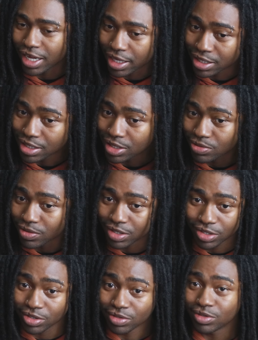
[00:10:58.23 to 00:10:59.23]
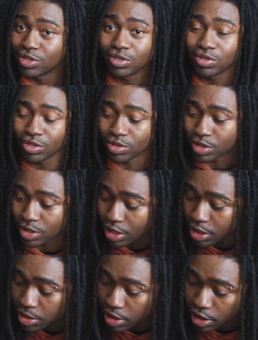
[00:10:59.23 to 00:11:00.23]
out of this one, dude. You're you're
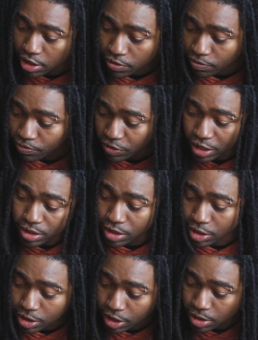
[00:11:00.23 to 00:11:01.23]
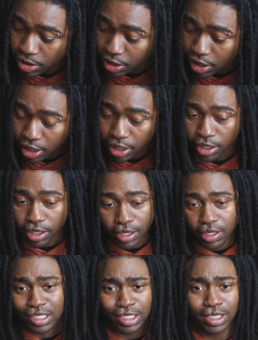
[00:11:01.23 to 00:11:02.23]
disgusting. He's a disgusting guy.
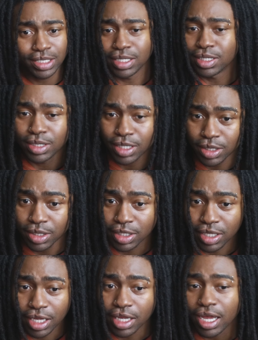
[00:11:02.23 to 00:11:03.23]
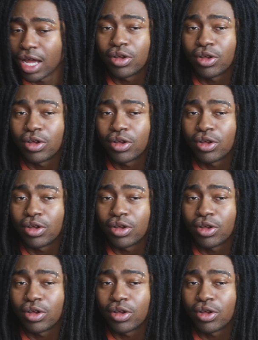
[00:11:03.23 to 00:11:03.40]
This is a disgusting thing. I